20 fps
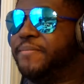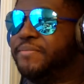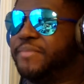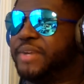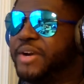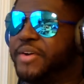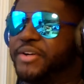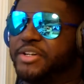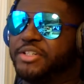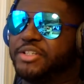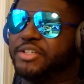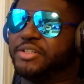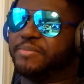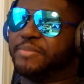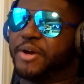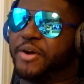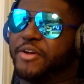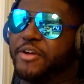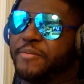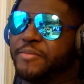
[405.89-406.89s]
Bearing's
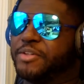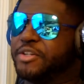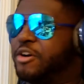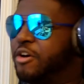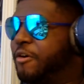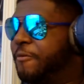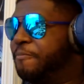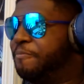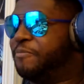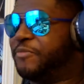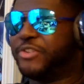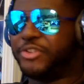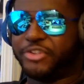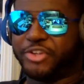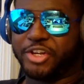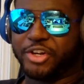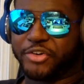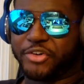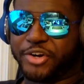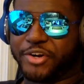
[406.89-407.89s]
uh, him is all
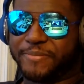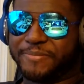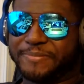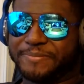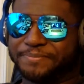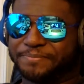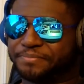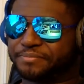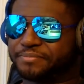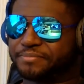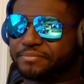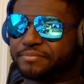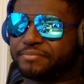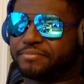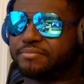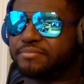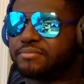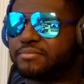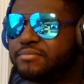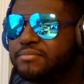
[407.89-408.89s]
secret.
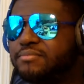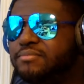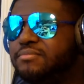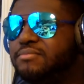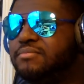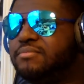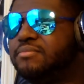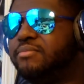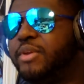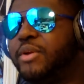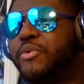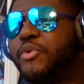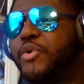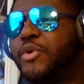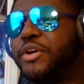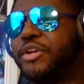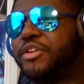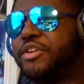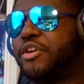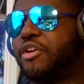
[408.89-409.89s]
But of
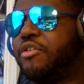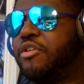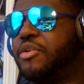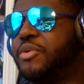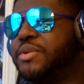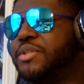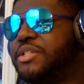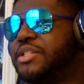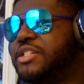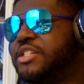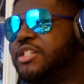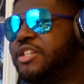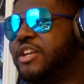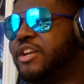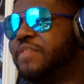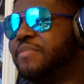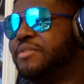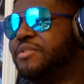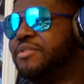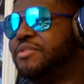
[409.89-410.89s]
course, Tohru was in
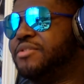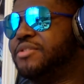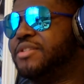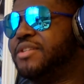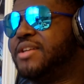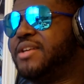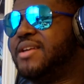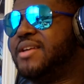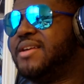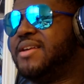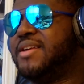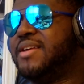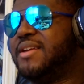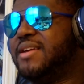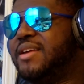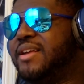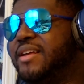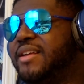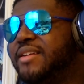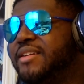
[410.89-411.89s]
shambles
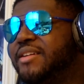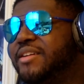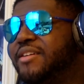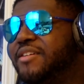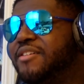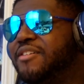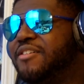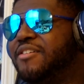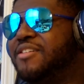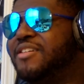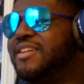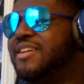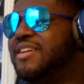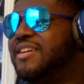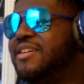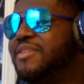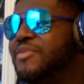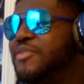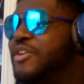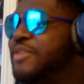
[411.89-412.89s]
until
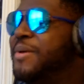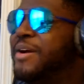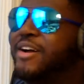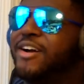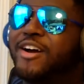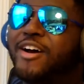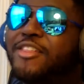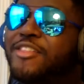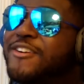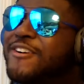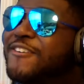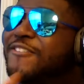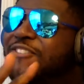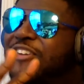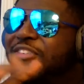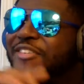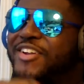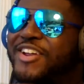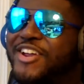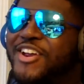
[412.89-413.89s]
one of my other
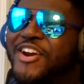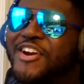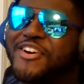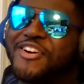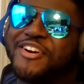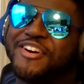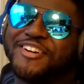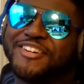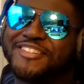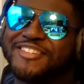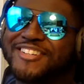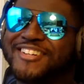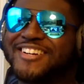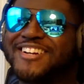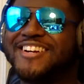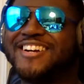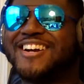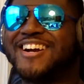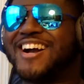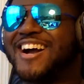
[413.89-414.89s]
favorite characters,
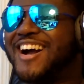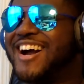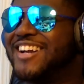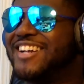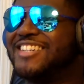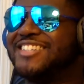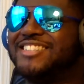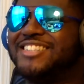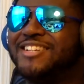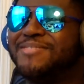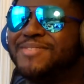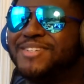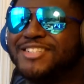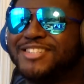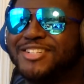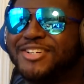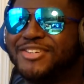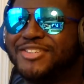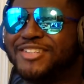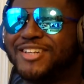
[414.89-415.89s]
Hanajima,
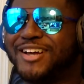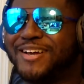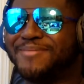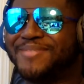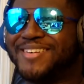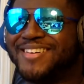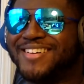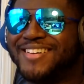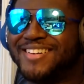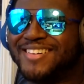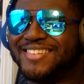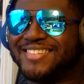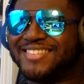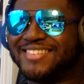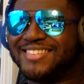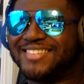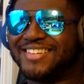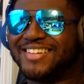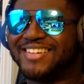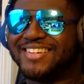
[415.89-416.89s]
shows up.
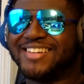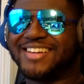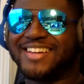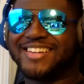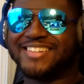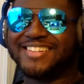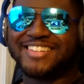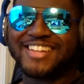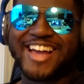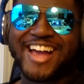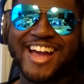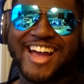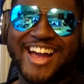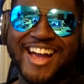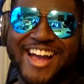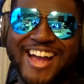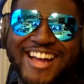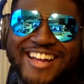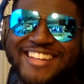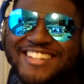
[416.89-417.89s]
Da da da
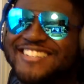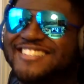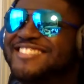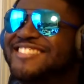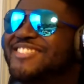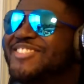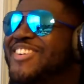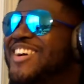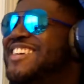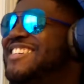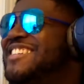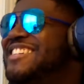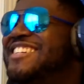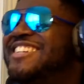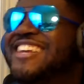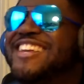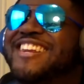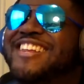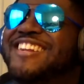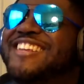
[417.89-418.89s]
da. the way she
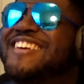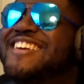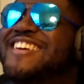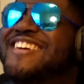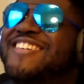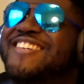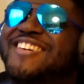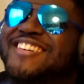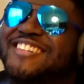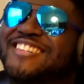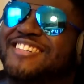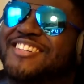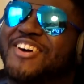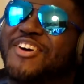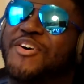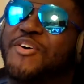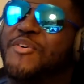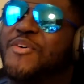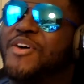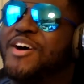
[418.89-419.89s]
did it was
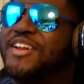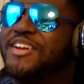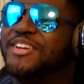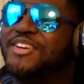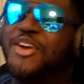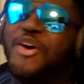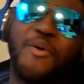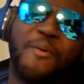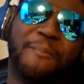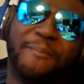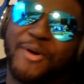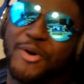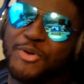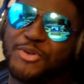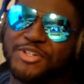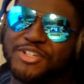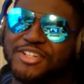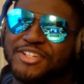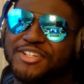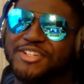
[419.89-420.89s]
so no
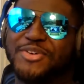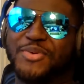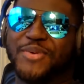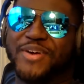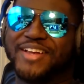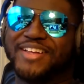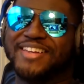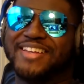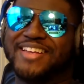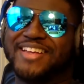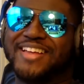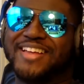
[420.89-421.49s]
emotion to it.